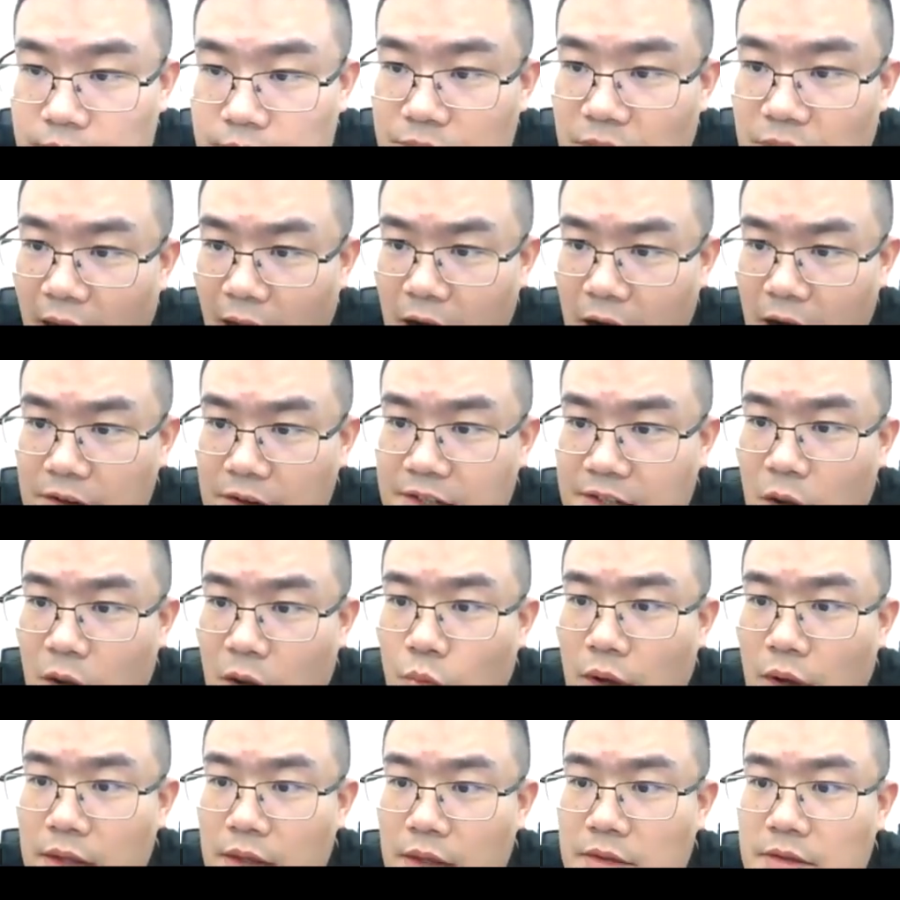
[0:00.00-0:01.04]
higher than
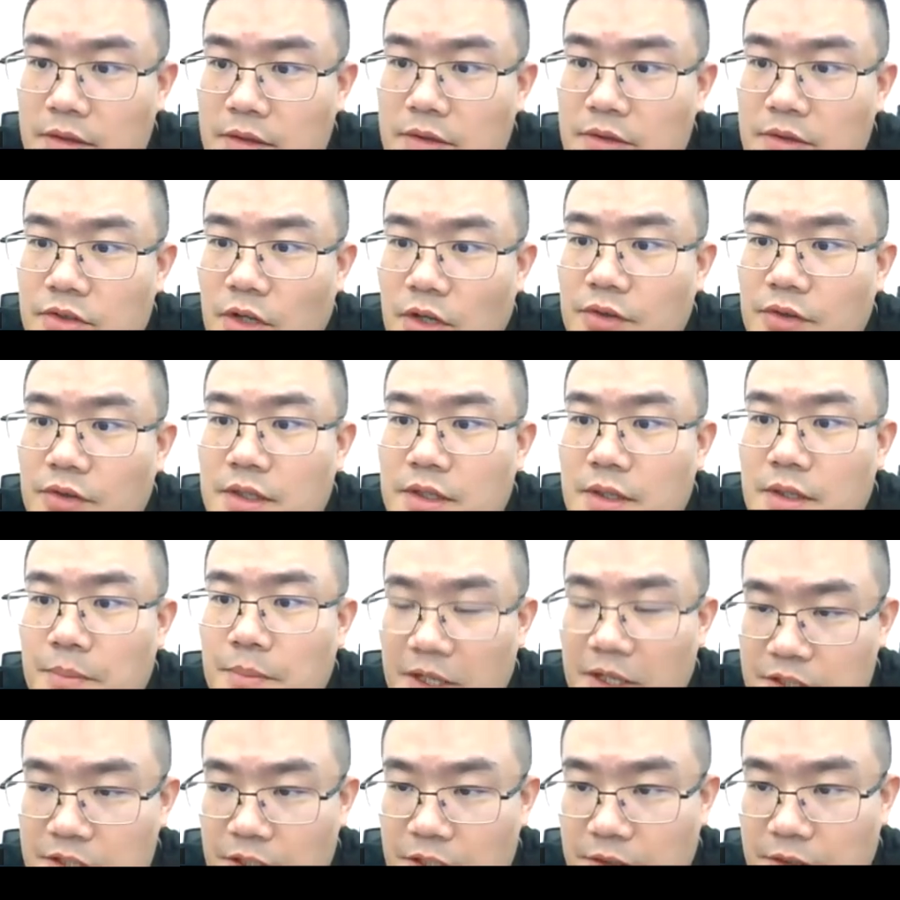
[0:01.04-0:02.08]
1,000
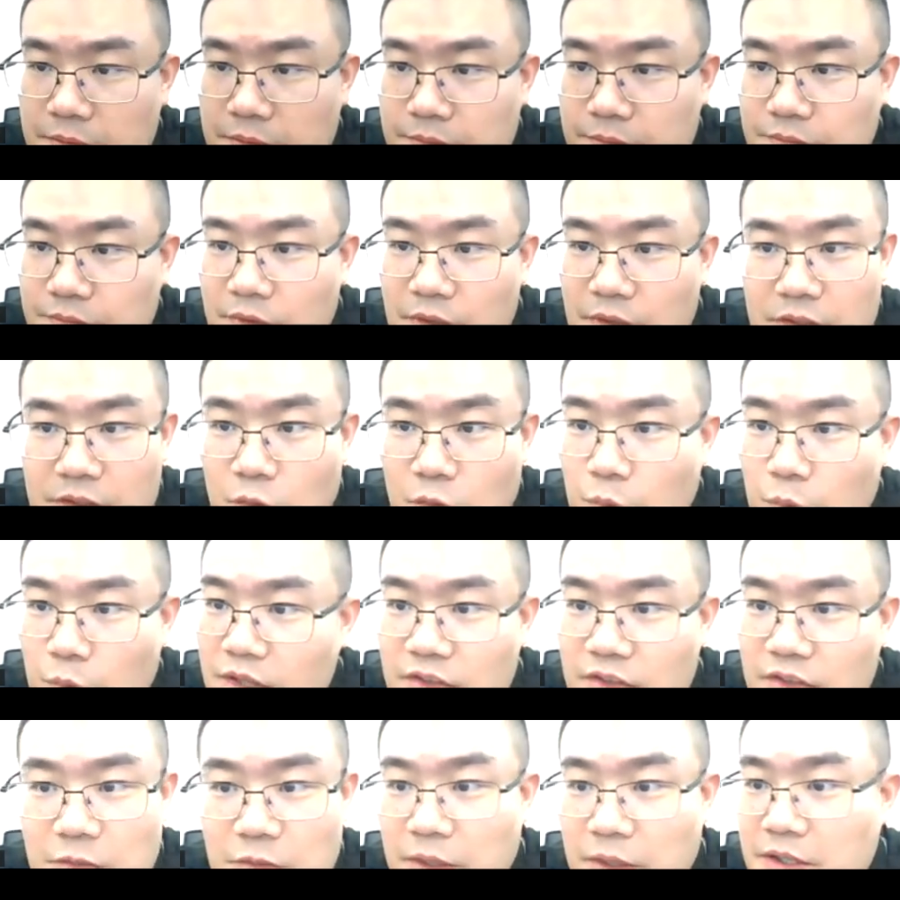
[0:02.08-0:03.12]
meters, the wind
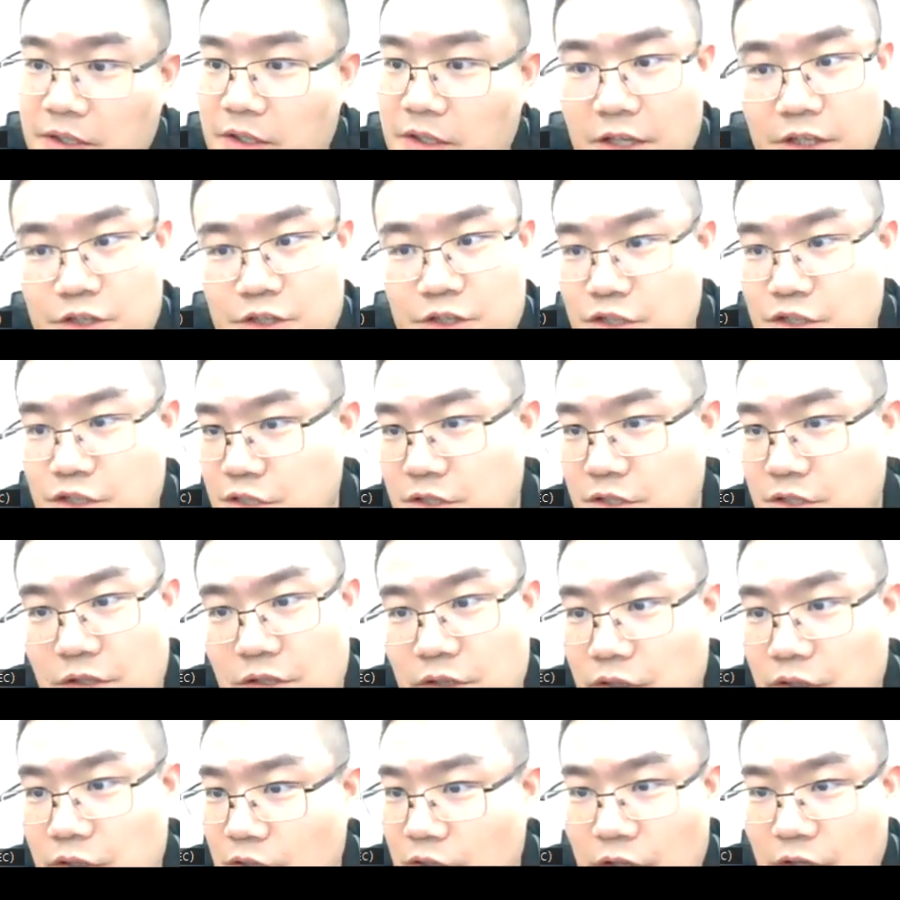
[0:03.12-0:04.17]
speed is
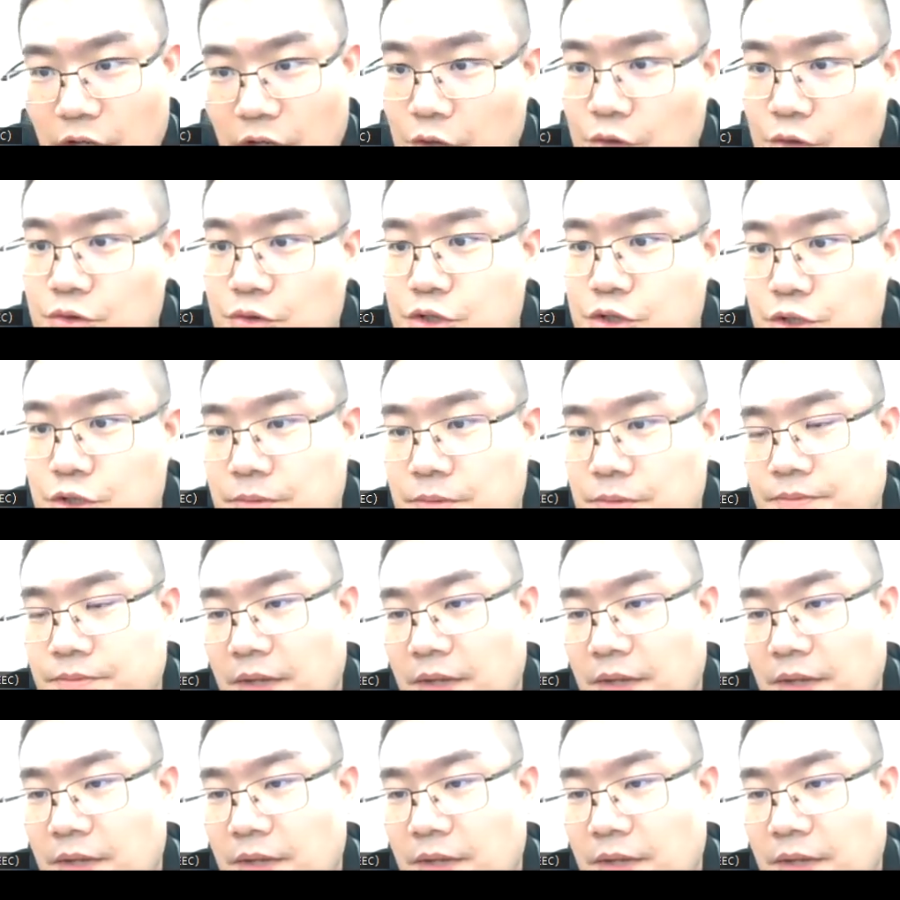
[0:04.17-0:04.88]
huge.